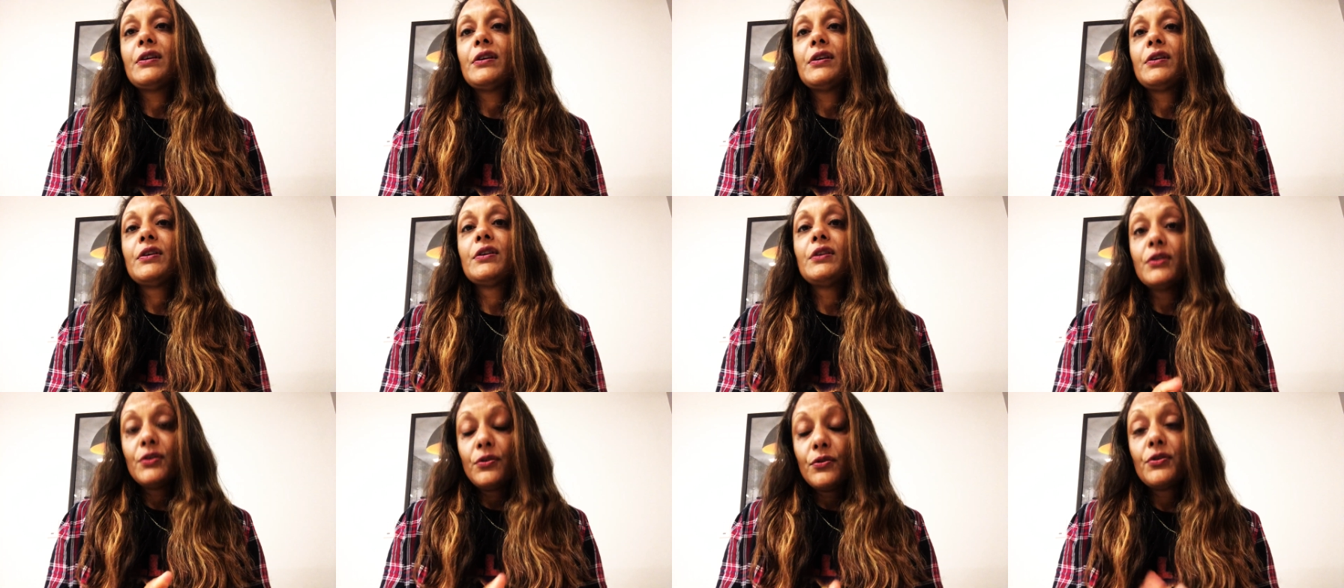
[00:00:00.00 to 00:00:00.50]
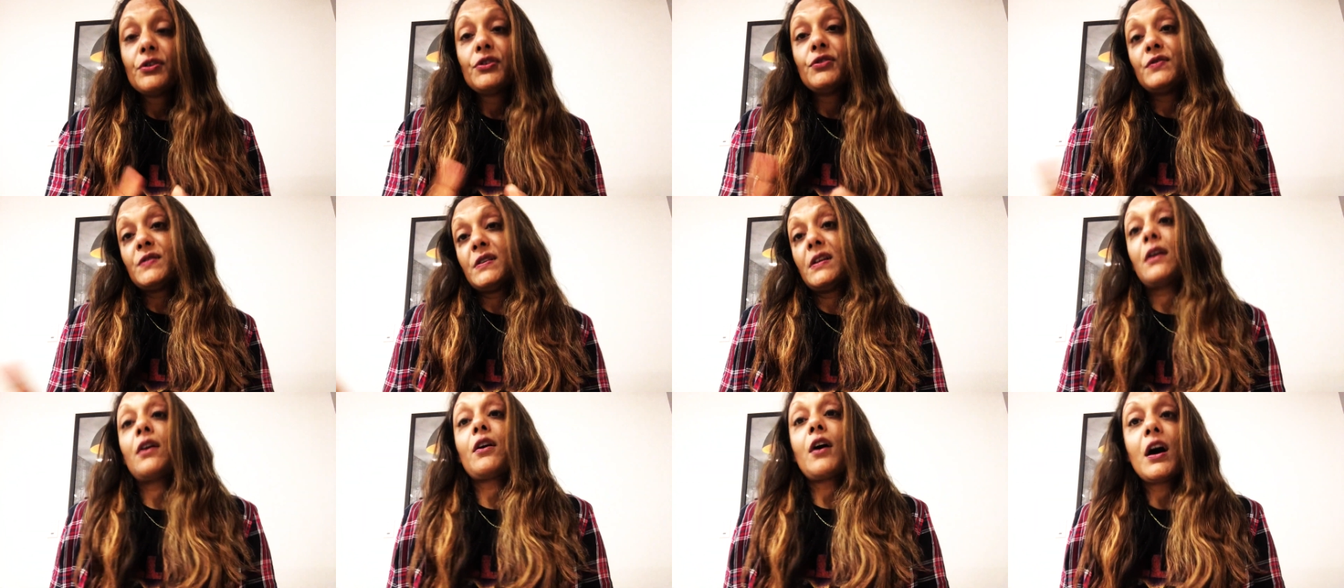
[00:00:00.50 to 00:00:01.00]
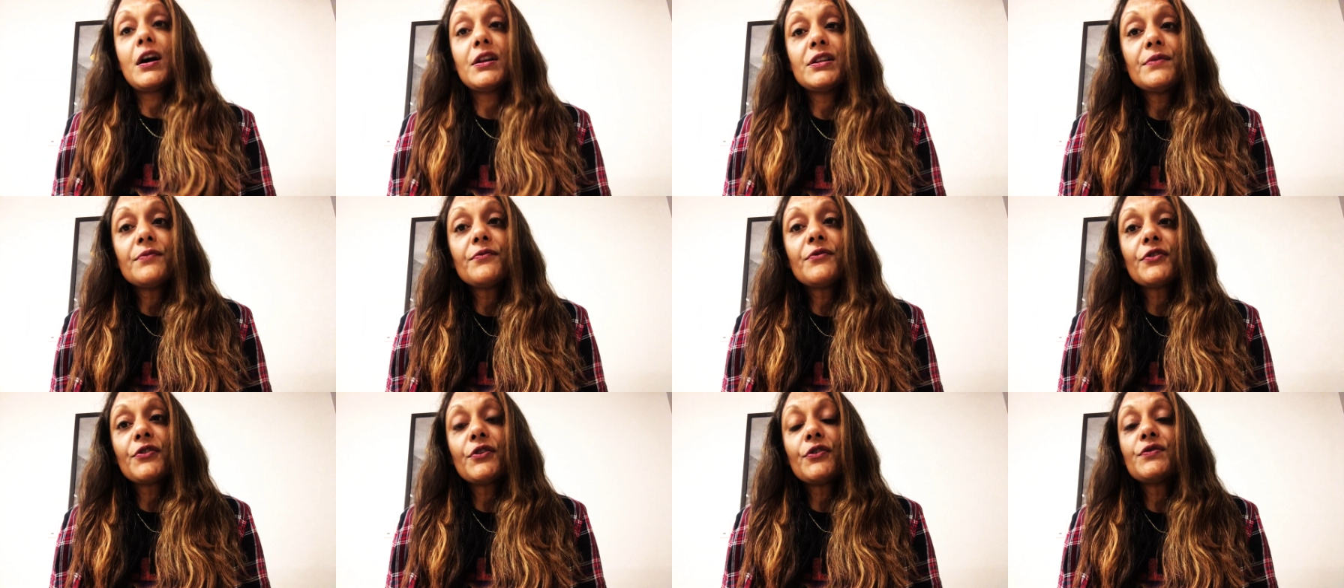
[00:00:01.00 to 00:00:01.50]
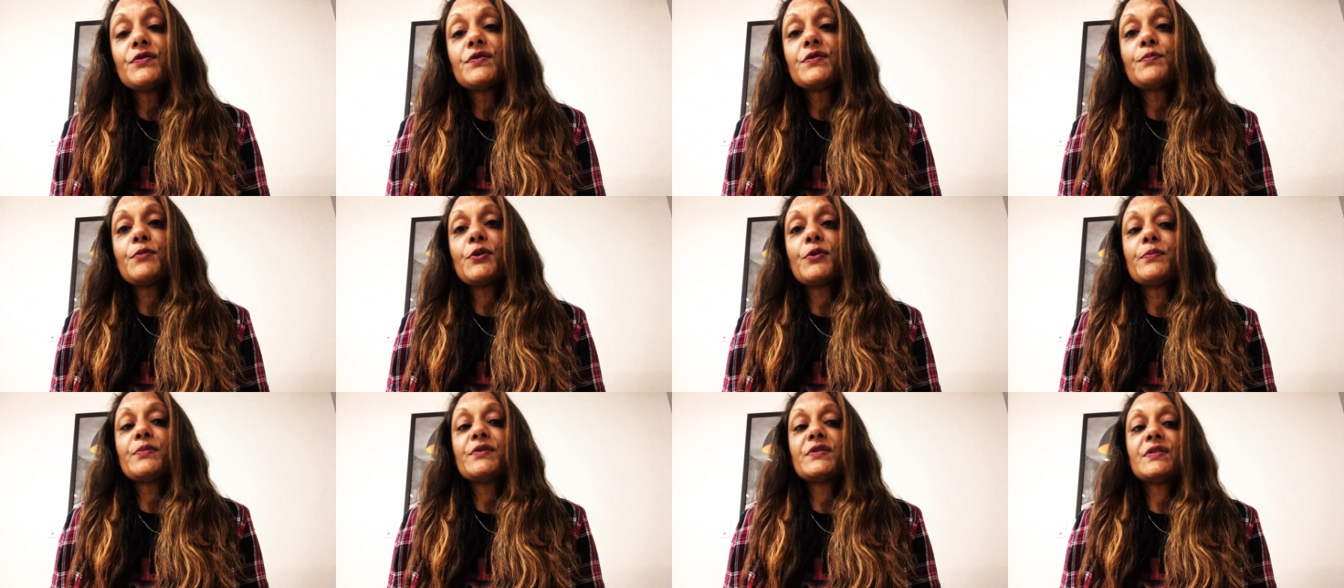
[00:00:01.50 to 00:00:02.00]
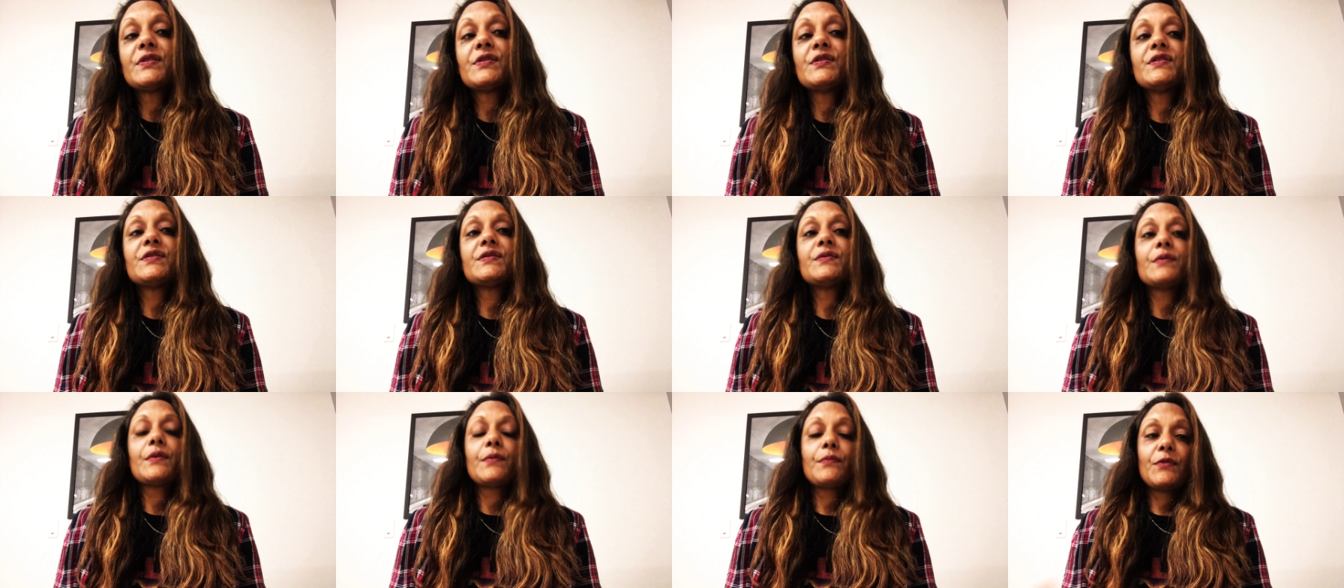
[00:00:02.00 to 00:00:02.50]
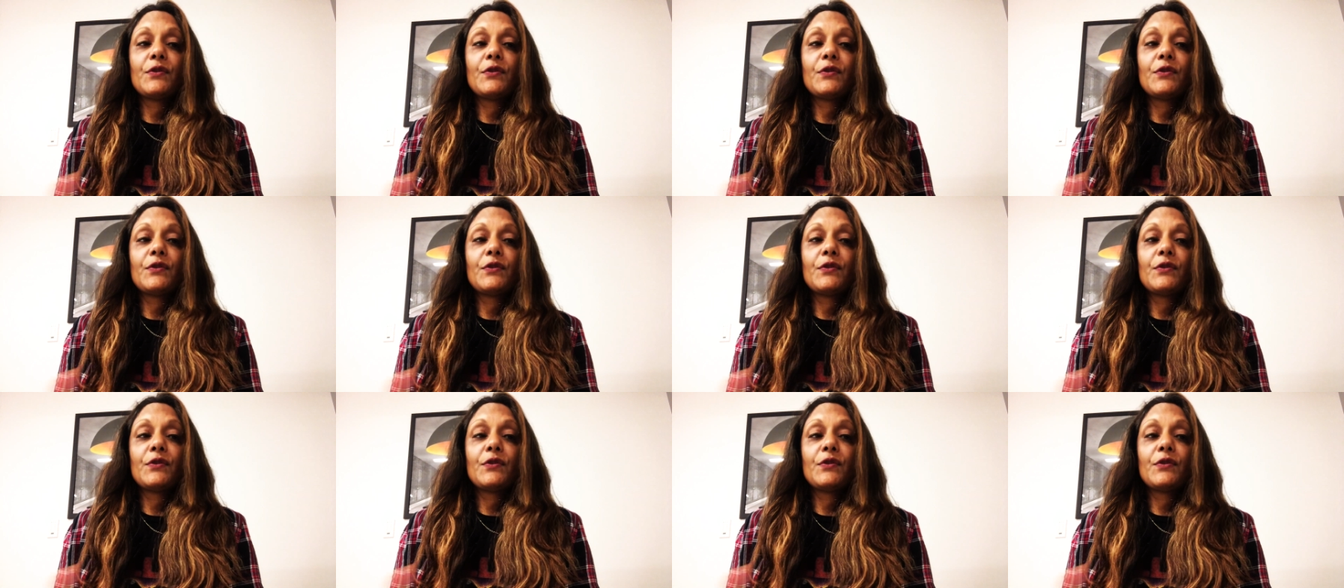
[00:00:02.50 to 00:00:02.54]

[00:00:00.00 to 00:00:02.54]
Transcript: you're using a condom for those purposes.